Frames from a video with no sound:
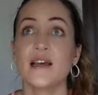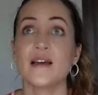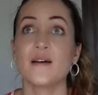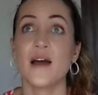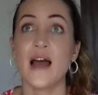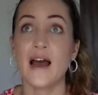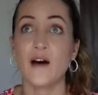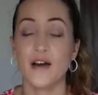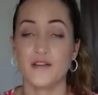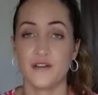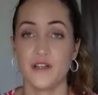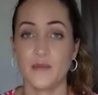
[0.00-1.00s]
how I
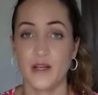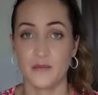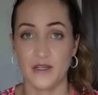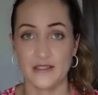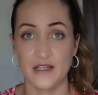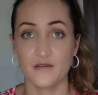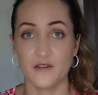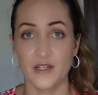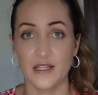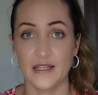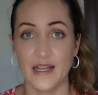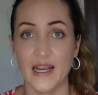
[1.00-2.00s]
feel about myself on
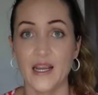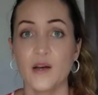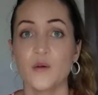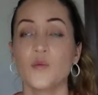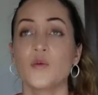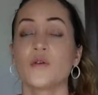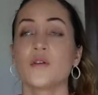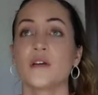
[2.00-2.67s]
that day will